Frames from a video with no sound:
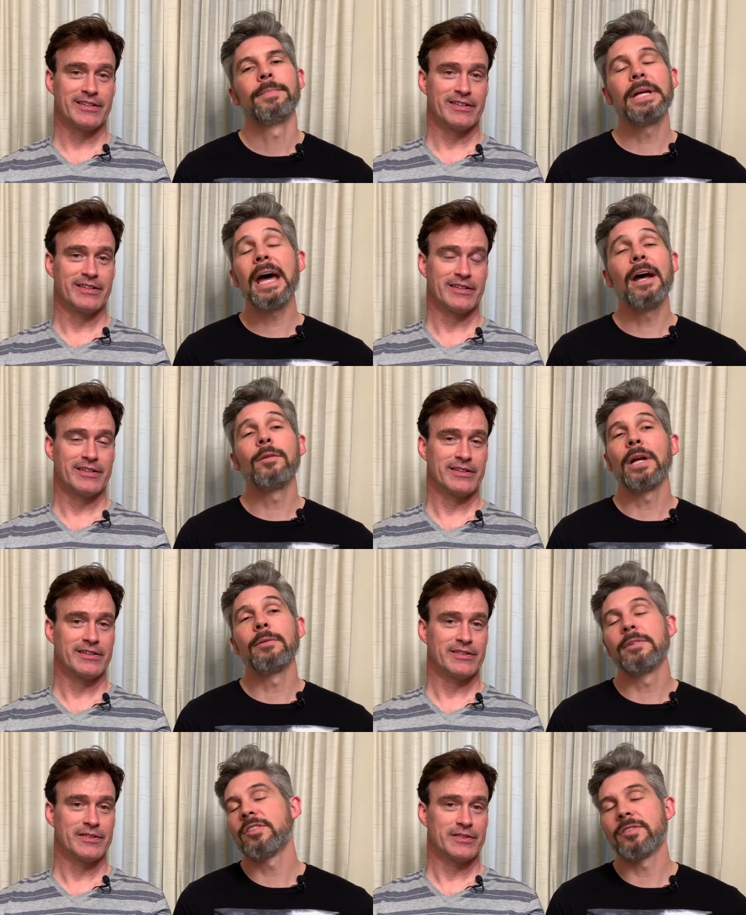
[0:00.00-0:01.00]
Speaker 1: but yeah, I'm,
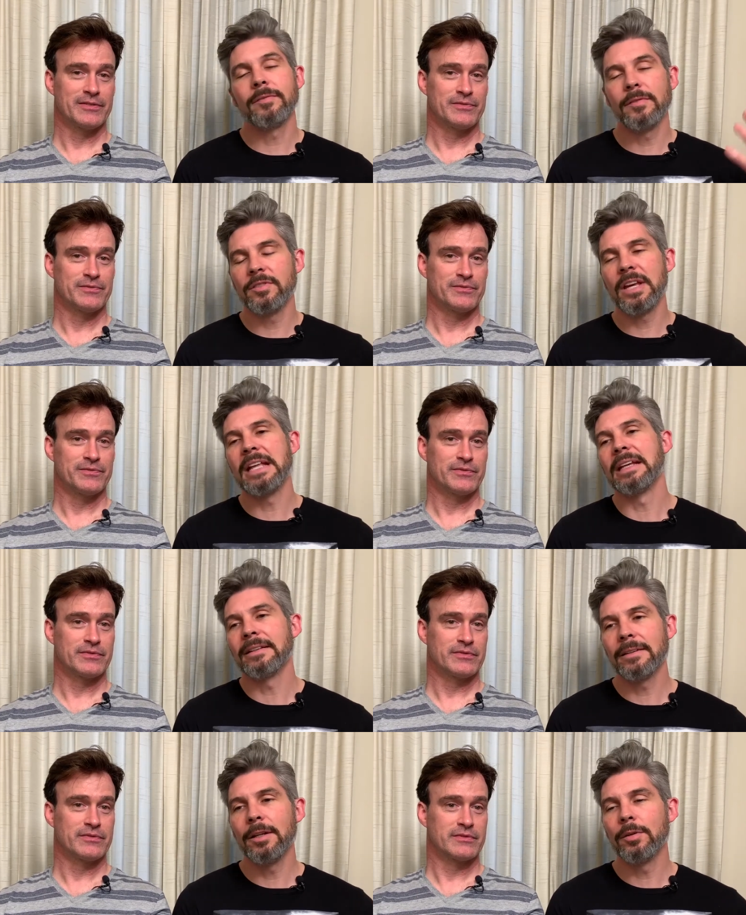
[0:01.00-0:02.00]
I'm, just saying
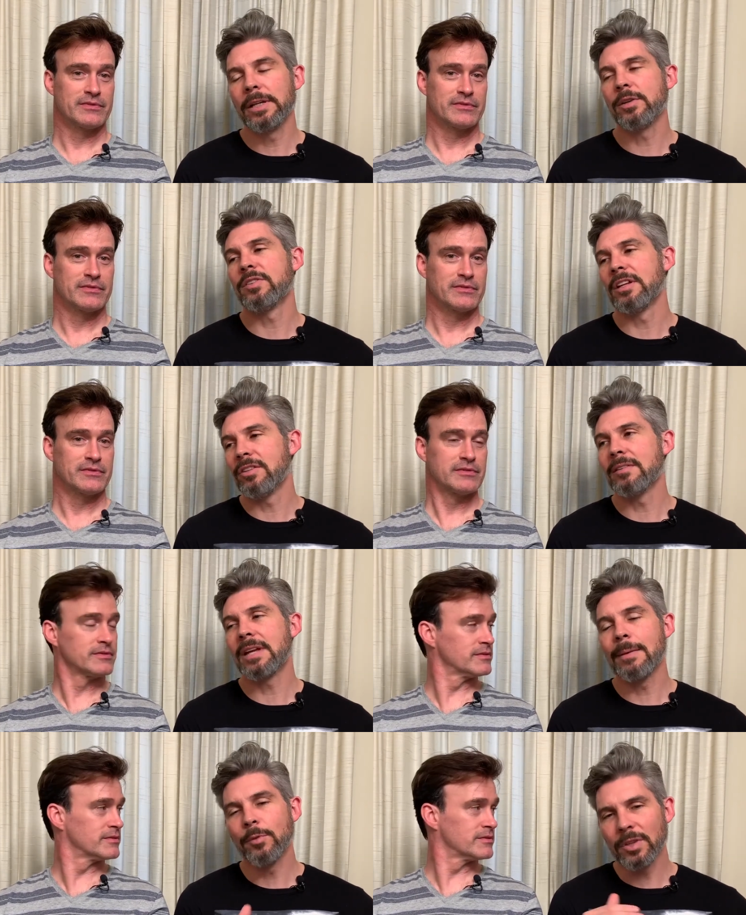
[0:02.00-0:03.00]
that you know, like you said, James
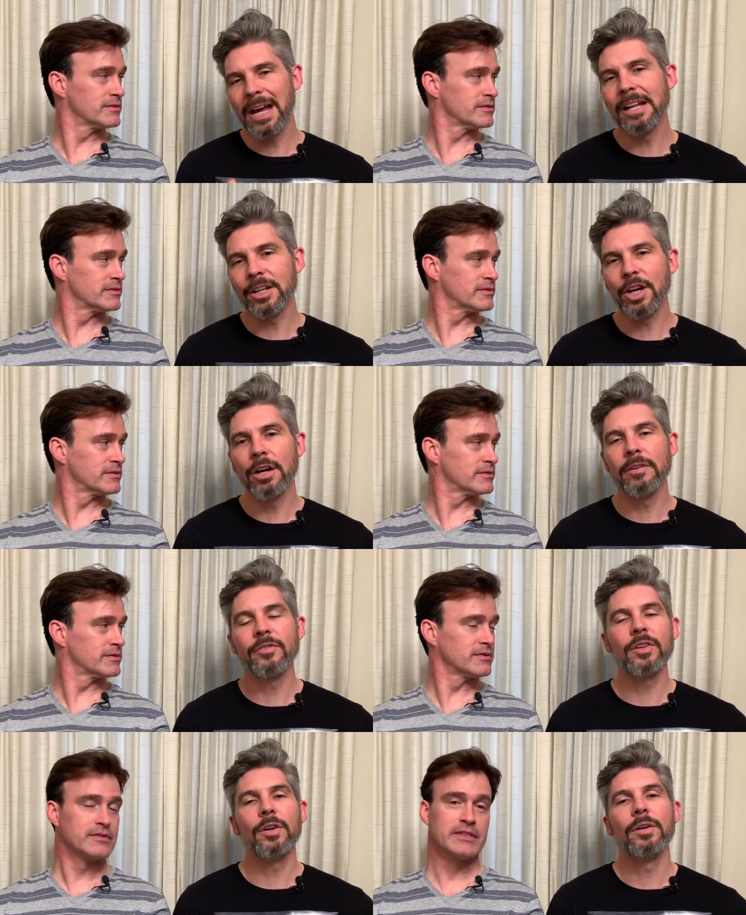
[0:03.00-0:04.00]
Cameron was ahead of the curve,
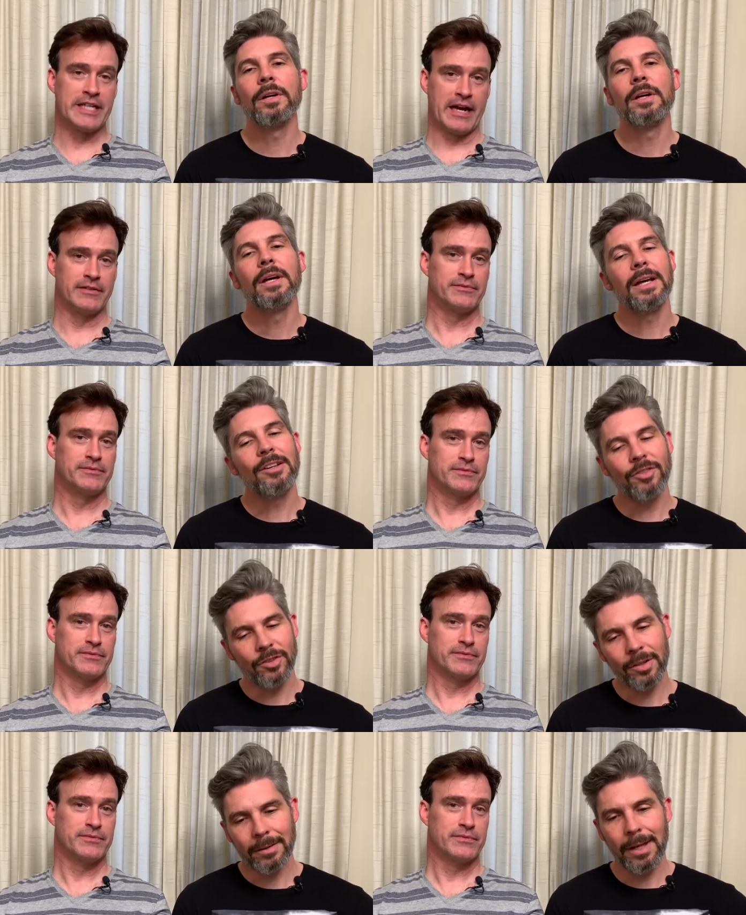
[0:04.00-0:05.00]
so yeah, he's just
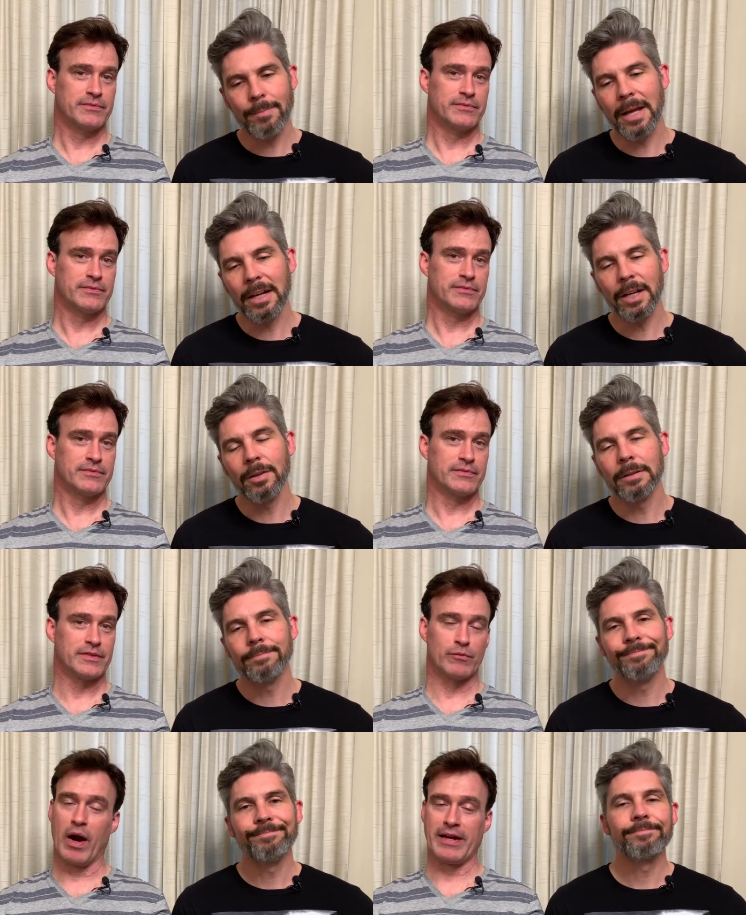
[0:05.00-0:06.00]
going to keep that going.
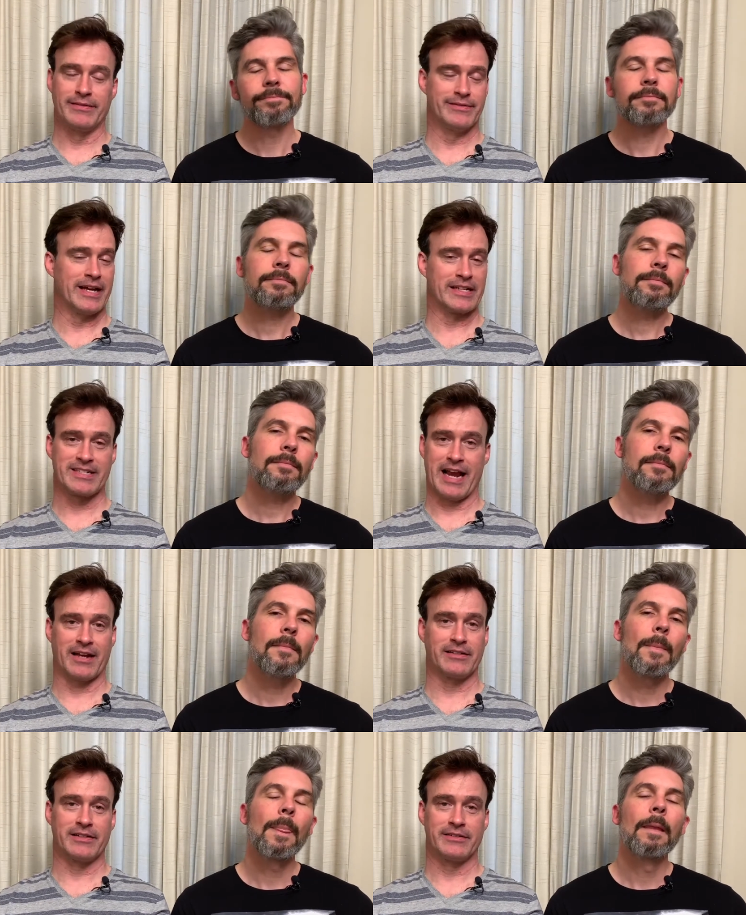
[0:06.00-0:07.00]
Speaker 2: Right,
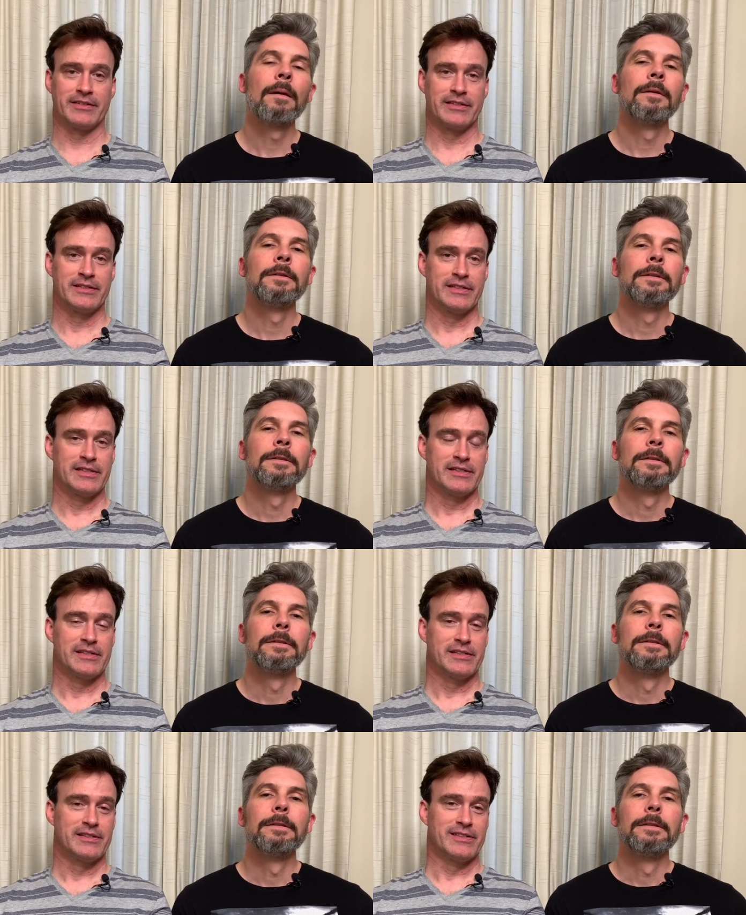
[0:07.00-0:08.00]
exactly.
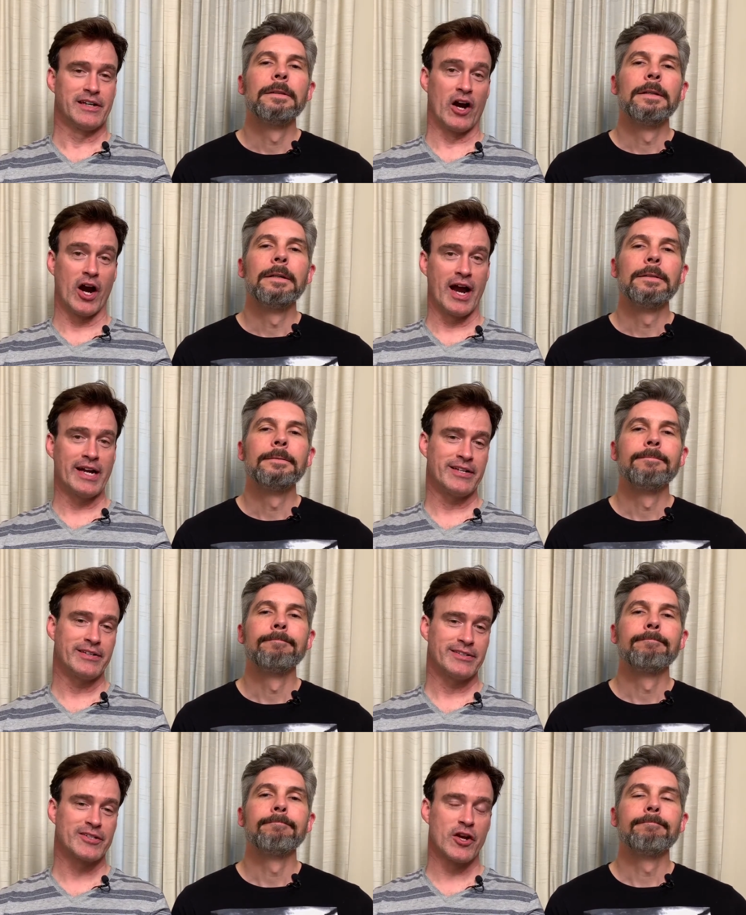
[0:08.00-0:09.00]
All right,
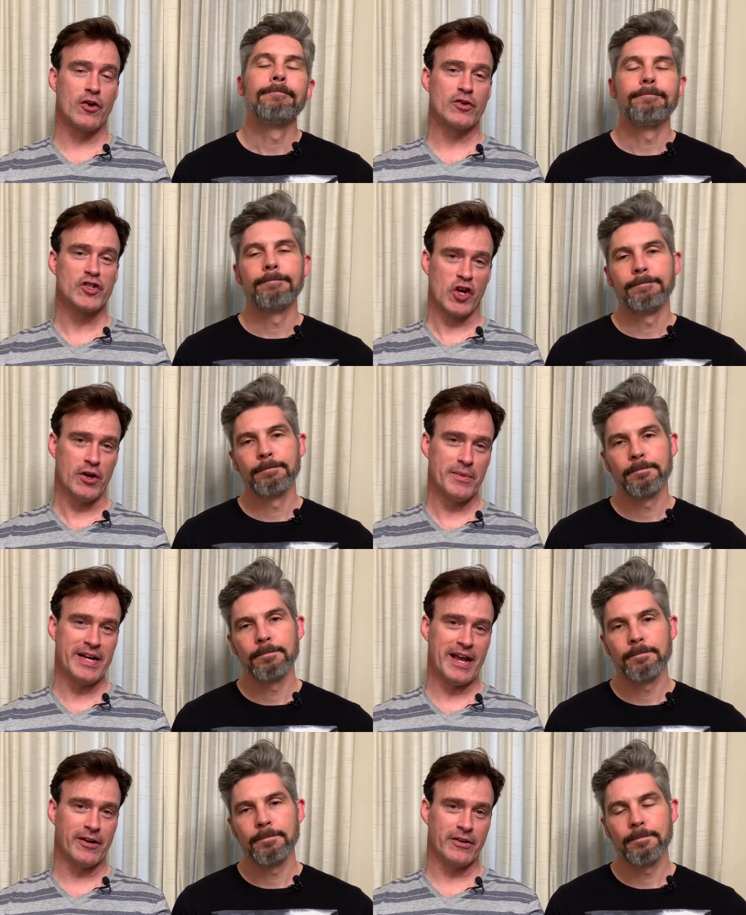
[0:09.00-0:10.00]
so
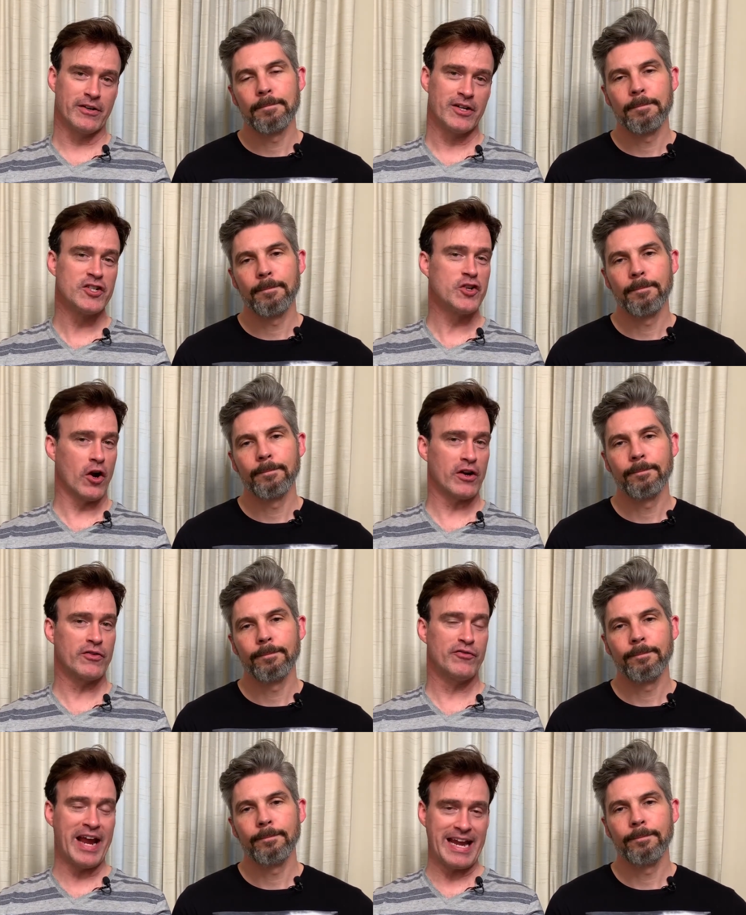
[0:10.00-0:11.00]
Terminator: Dark
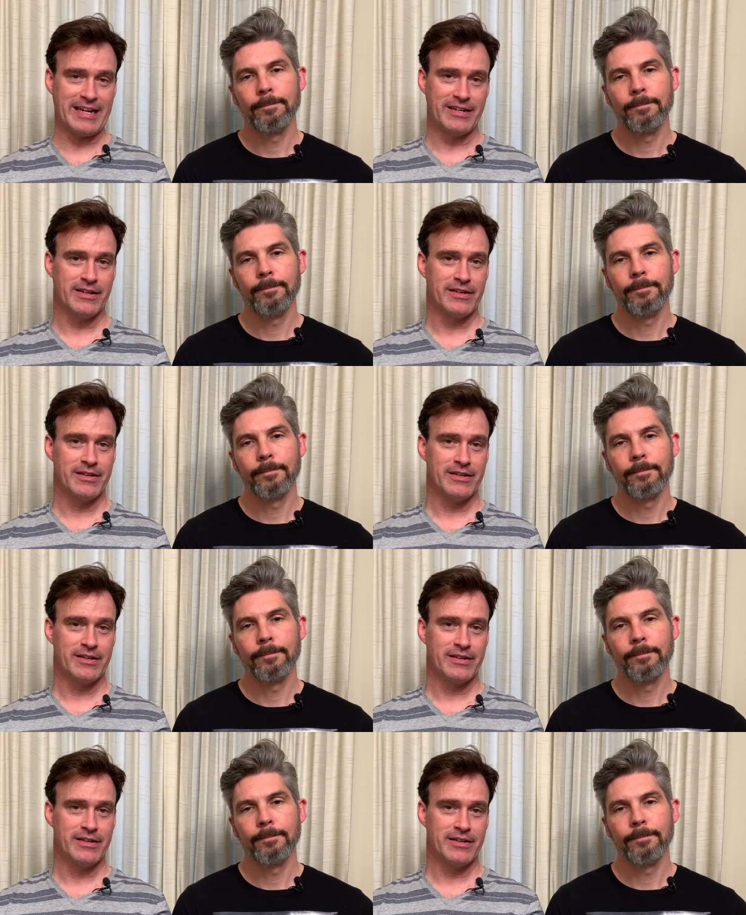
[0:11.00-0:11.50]
Fate